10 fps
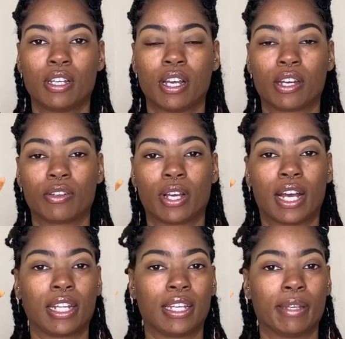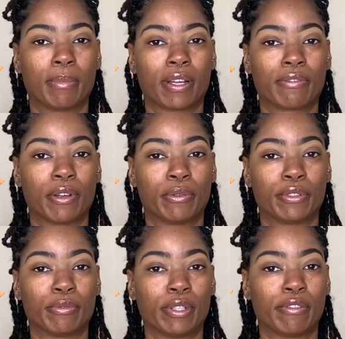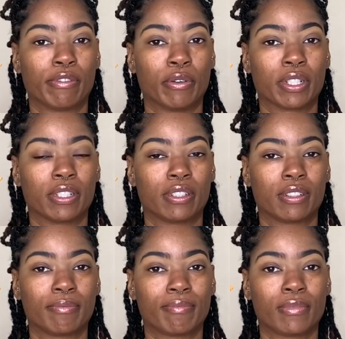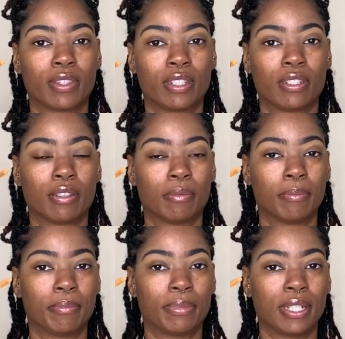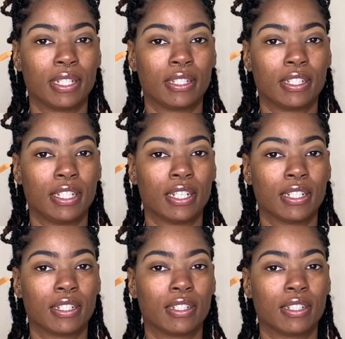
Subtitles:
I don't know how to get my phone to really focus, but yeah.